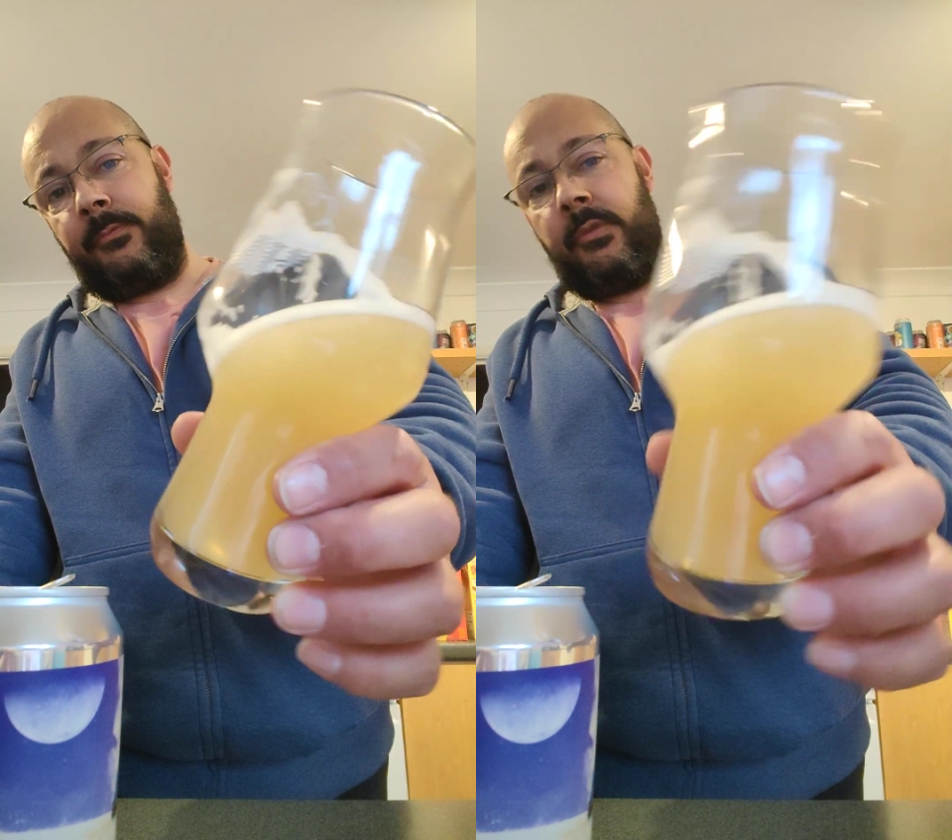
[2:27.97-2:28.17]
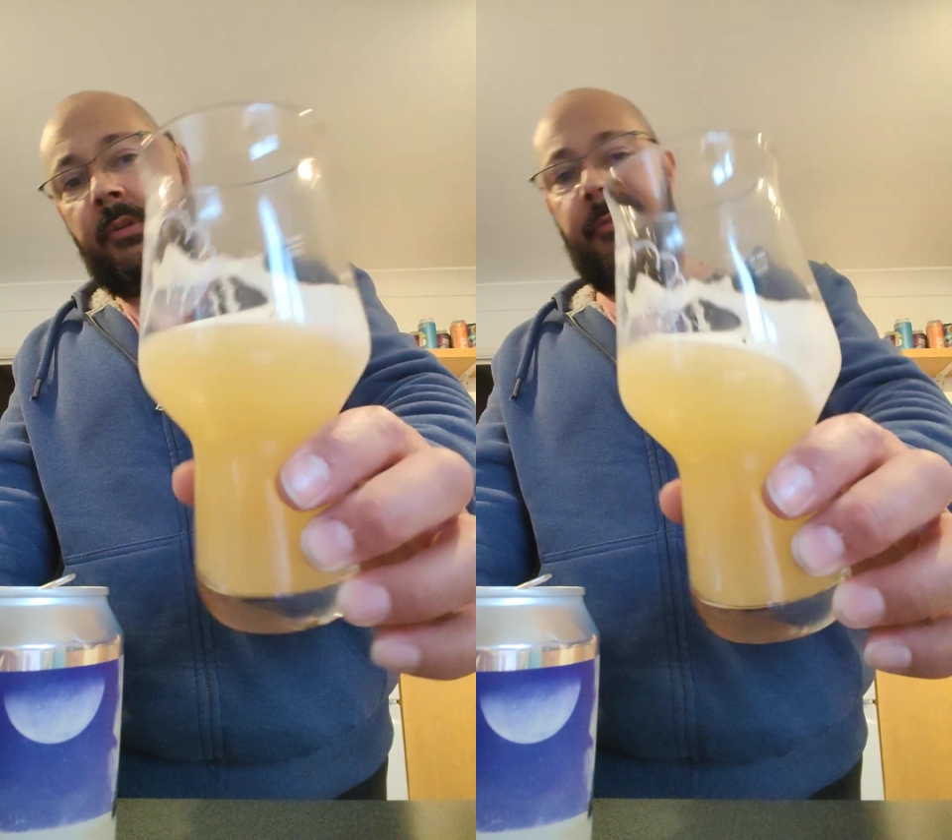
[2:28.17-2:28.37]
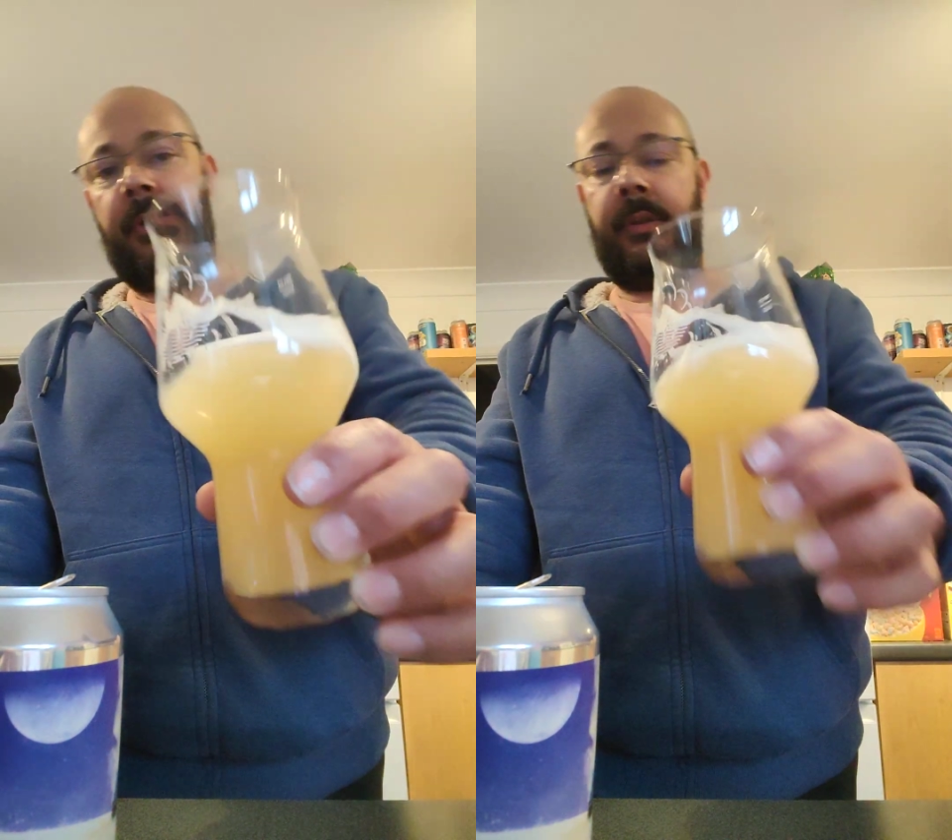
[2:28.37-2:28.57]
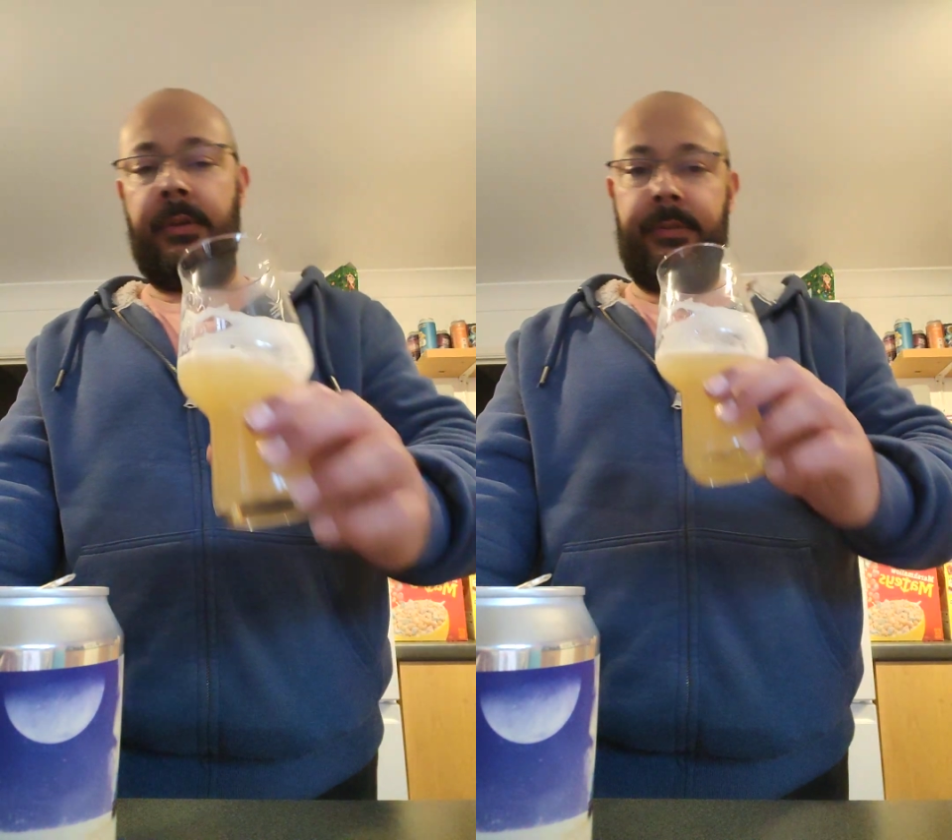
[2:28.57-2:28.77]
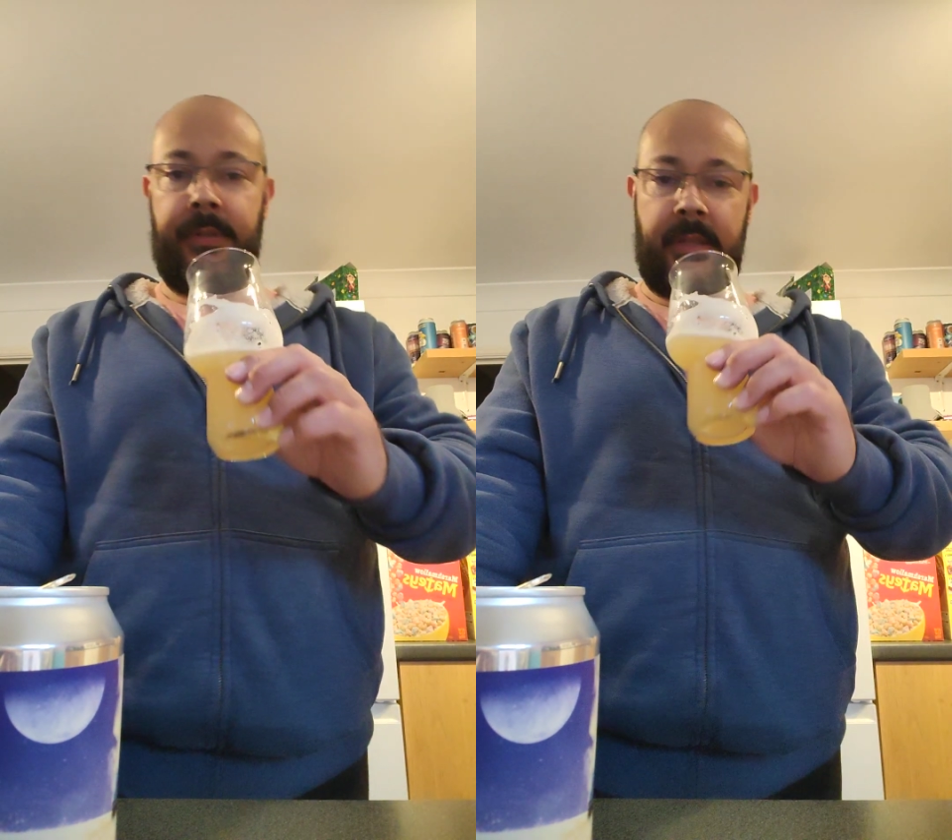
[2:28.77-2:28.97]
Really, really
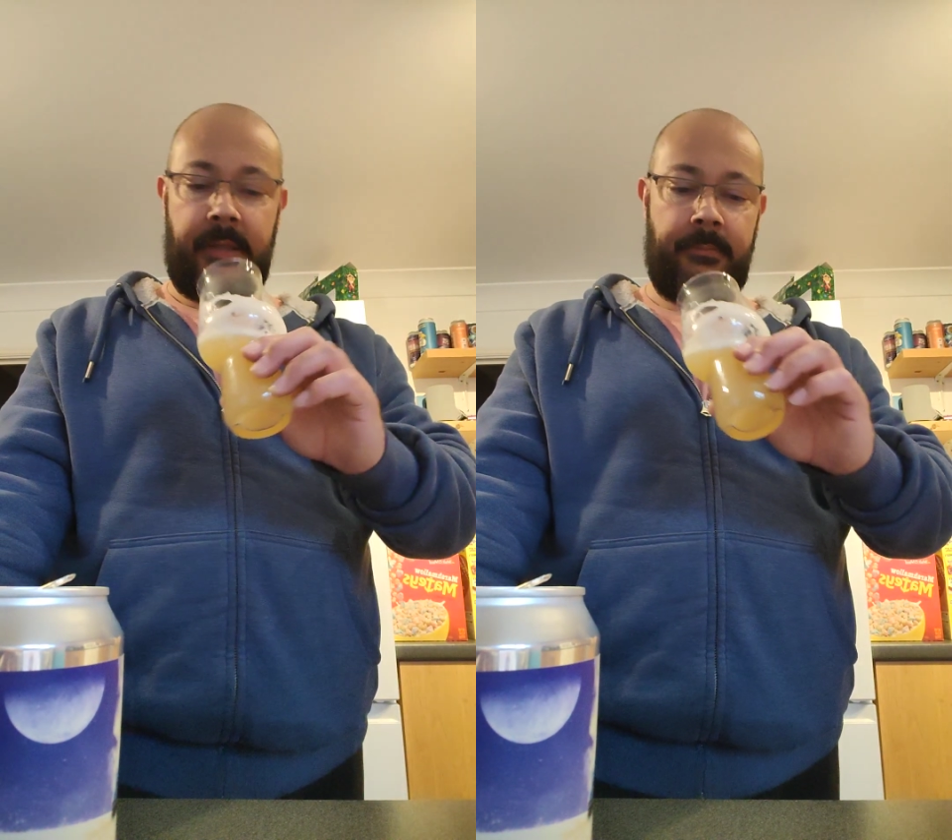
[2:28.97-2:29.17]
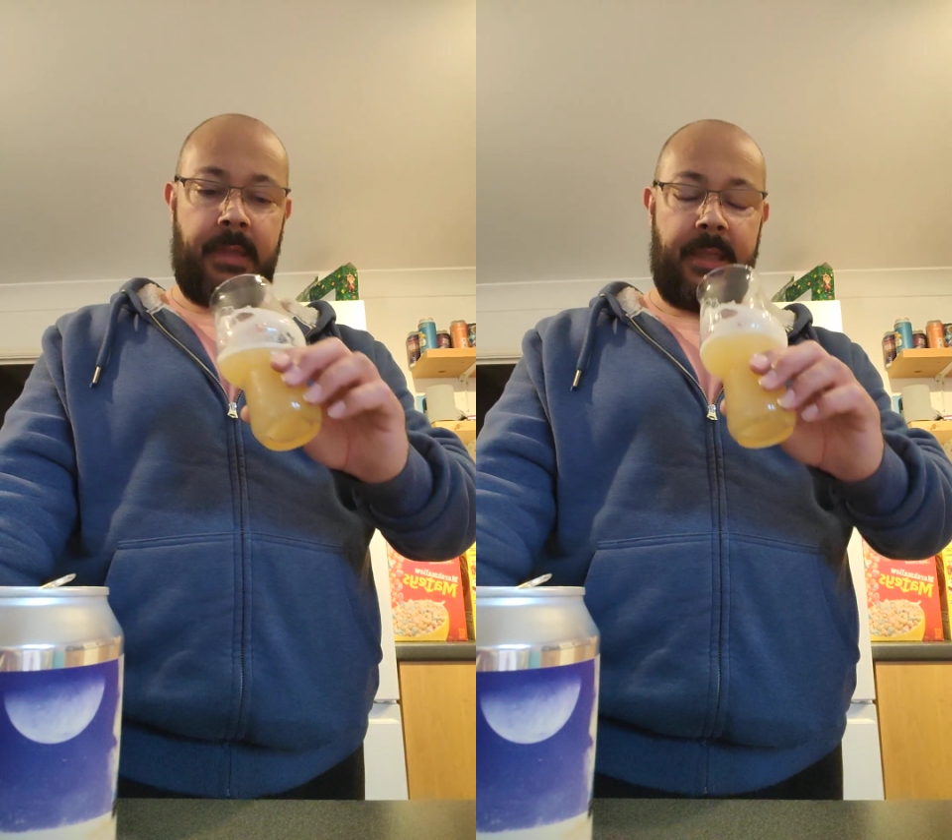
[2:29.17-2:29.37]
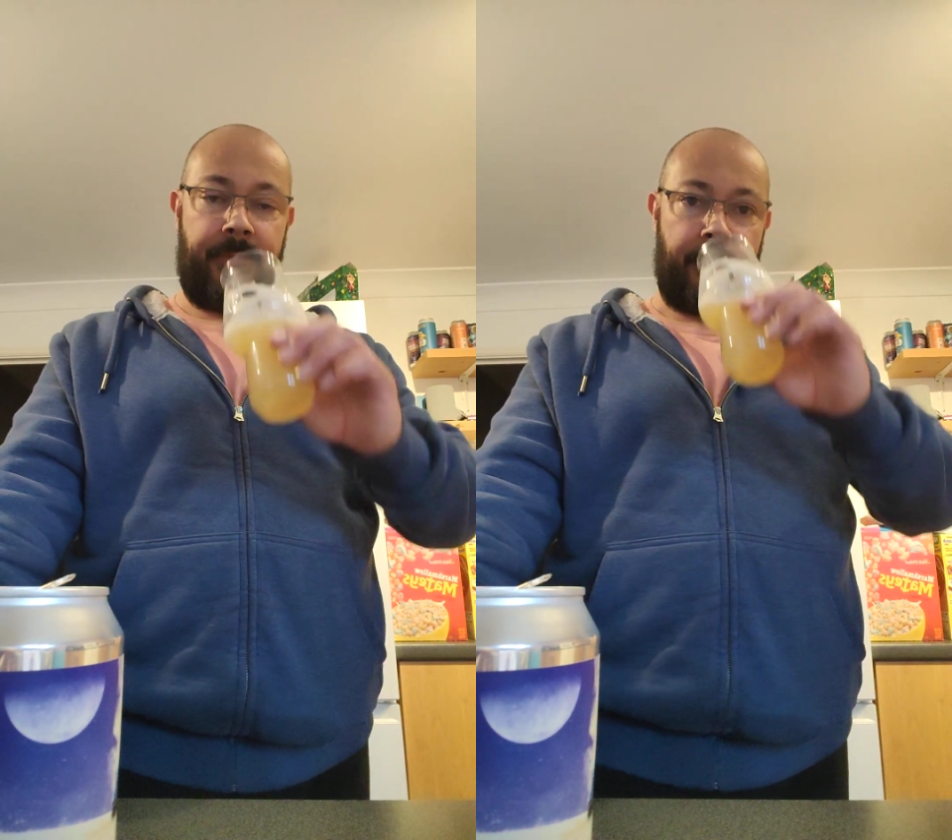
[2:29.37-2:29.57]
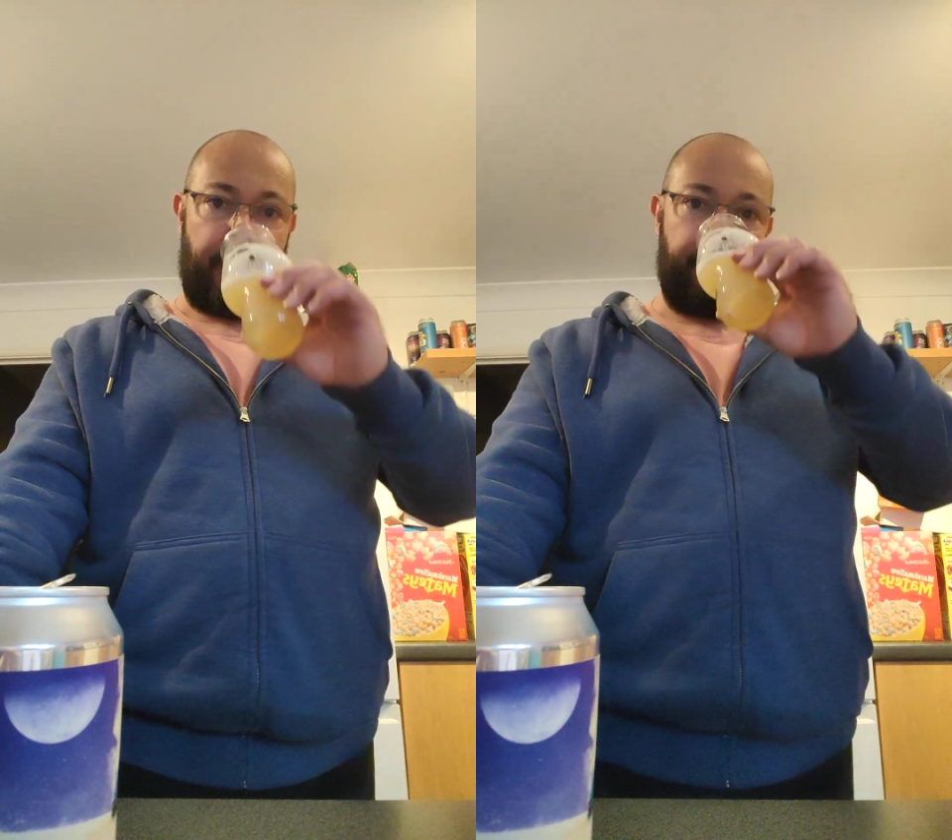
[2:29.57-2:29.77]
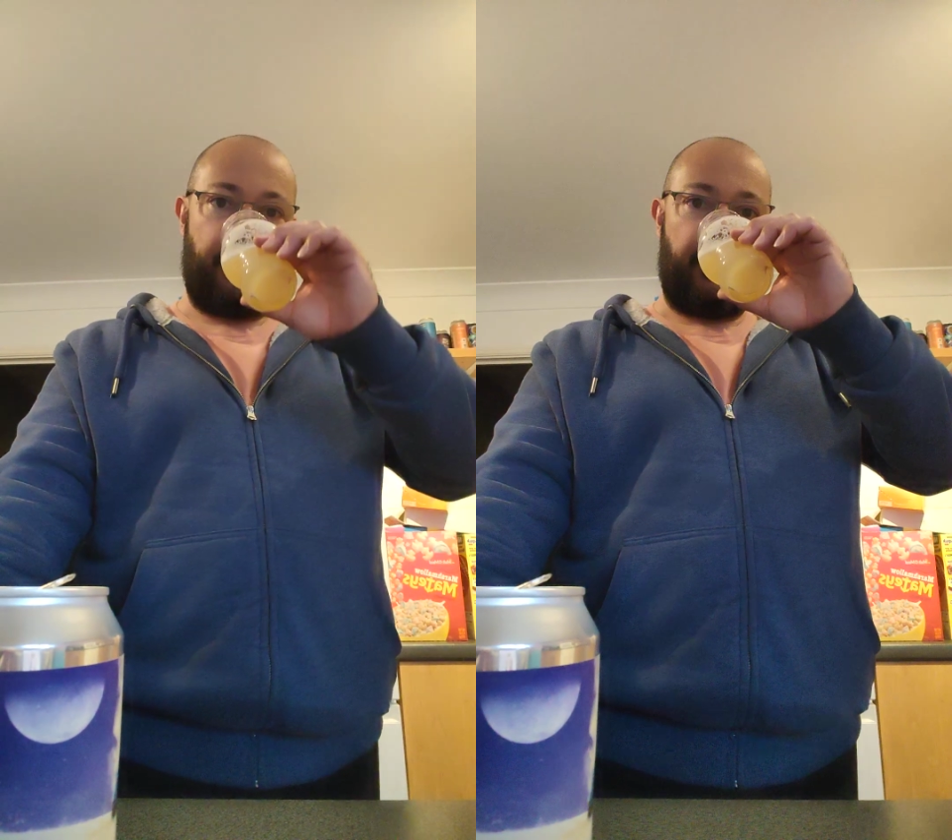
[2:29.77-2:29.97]
nice indeed. Head's
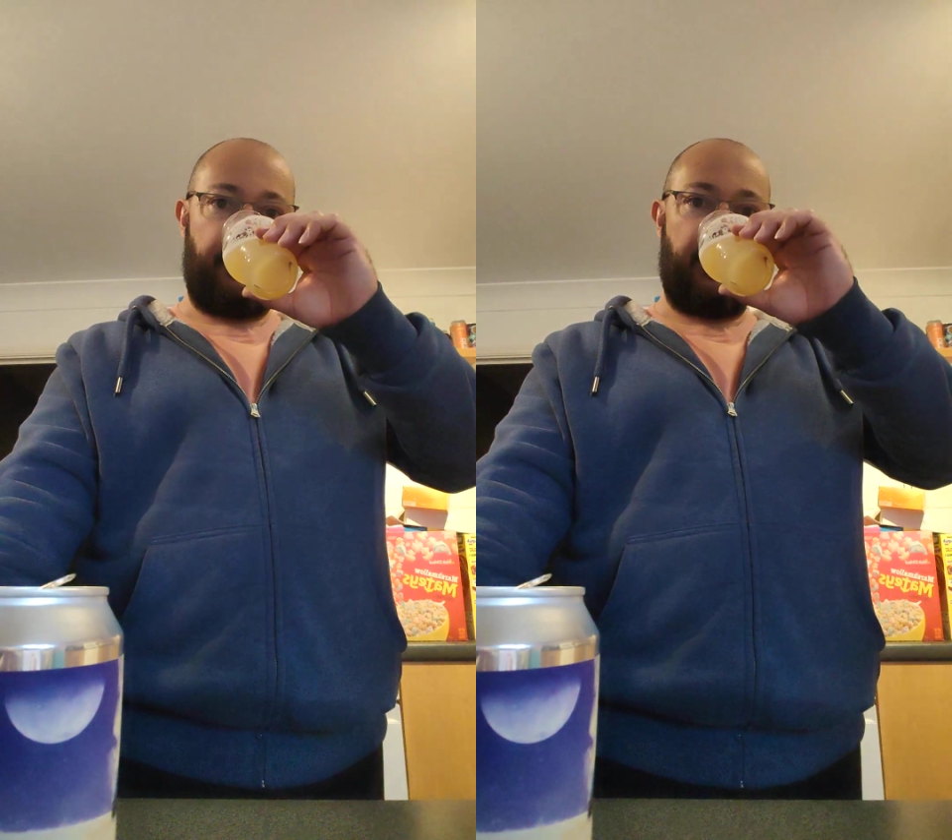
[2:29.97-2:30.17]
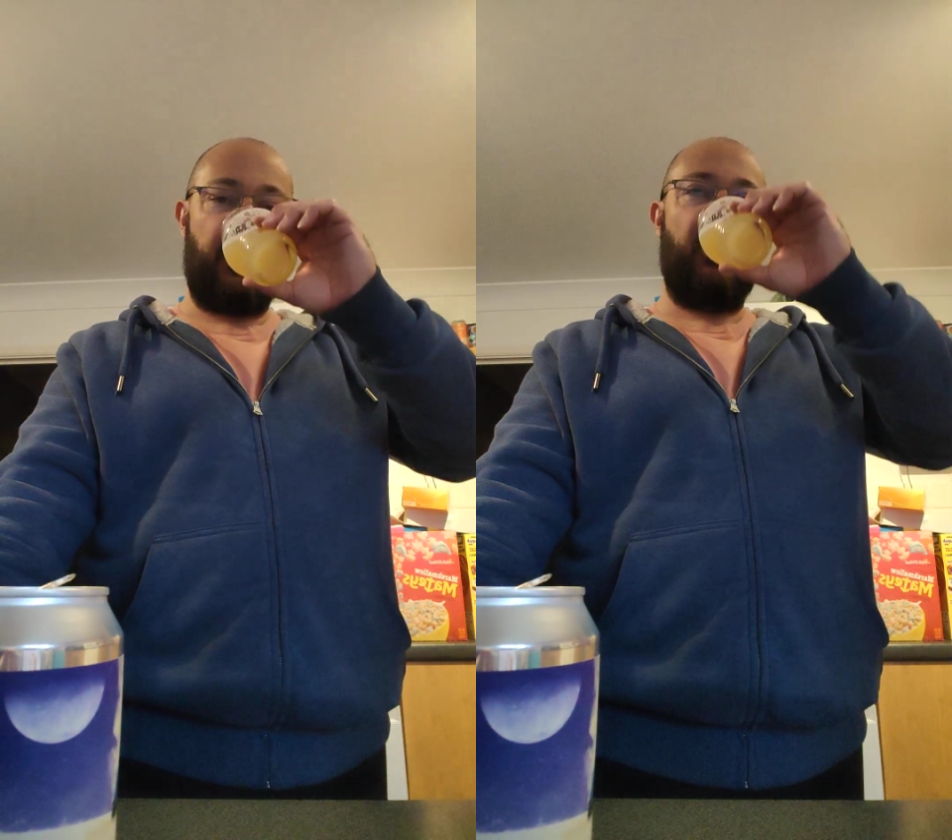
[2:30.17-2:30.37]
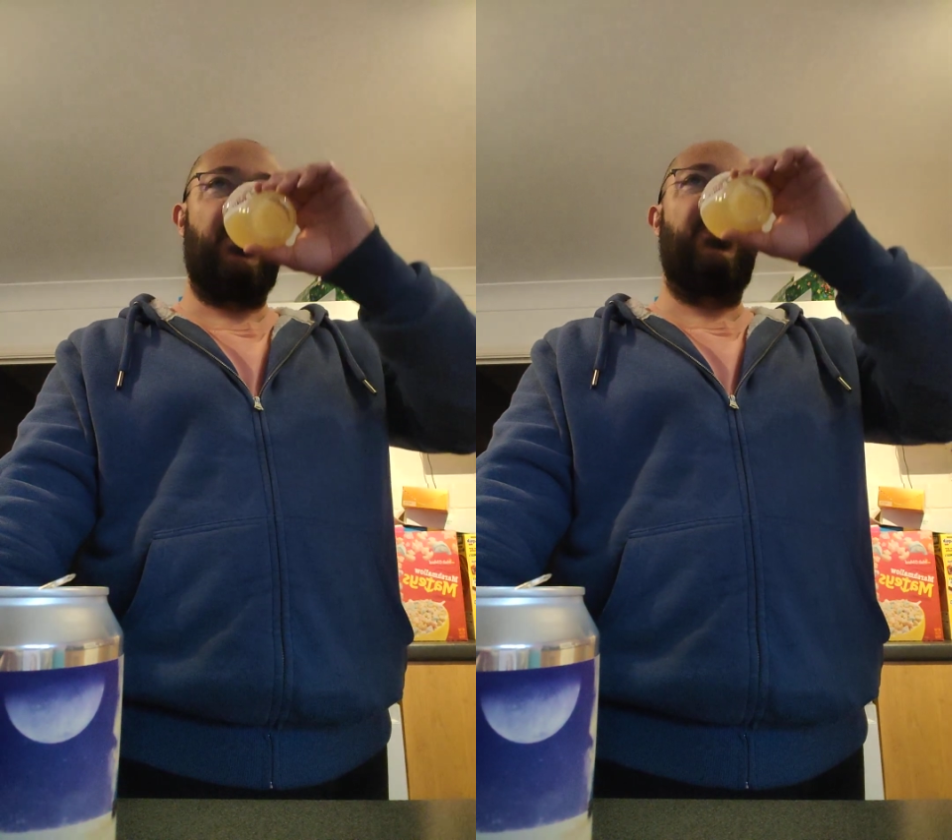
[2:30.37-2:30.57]
gone quite quick.